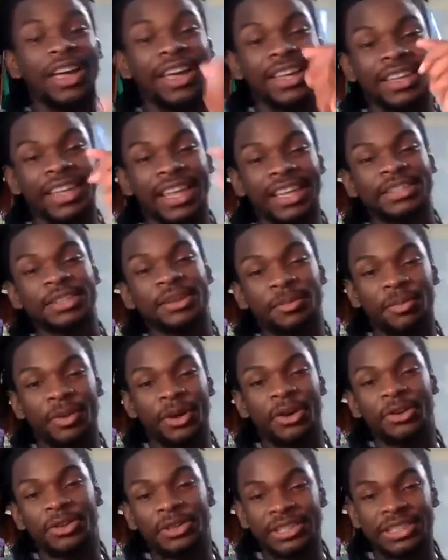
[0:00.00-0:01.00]
That's a
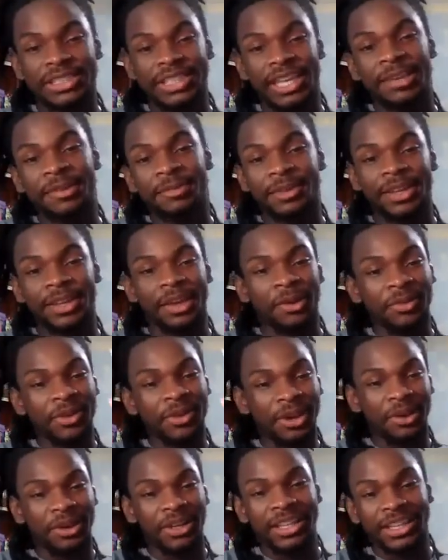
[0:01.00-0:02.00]
bold statement, and we're
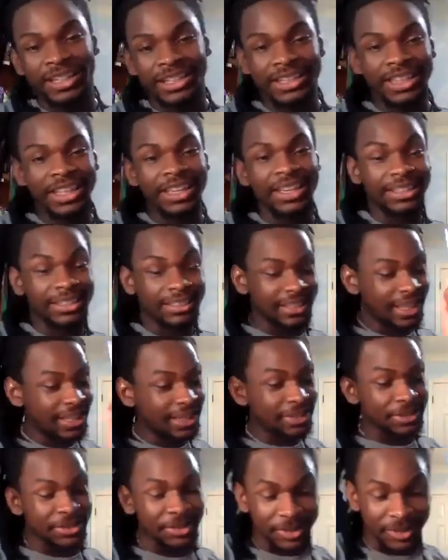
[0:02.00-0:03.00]
going to end it there because
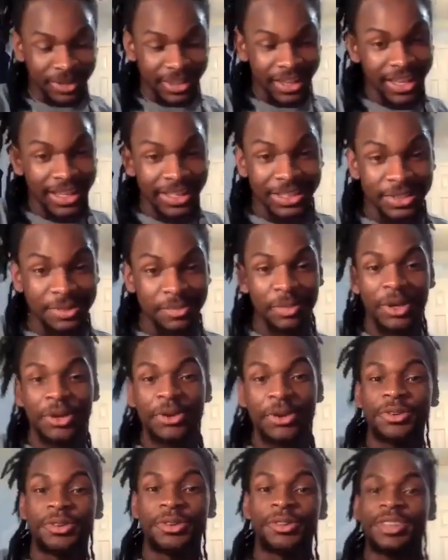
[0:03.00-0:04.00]
that is
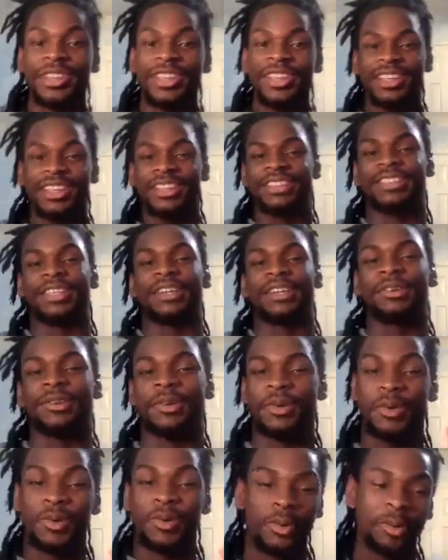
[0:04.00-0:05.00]
bold.
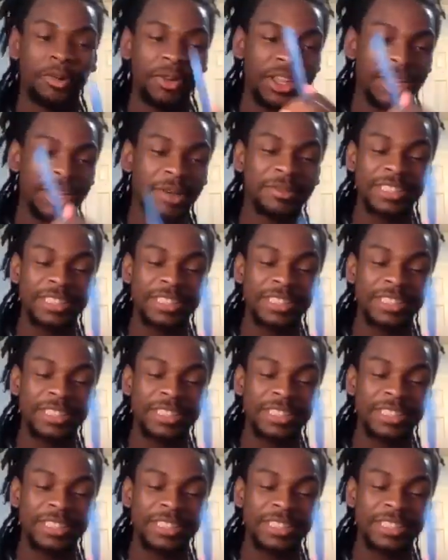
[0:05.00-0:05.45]
So when we come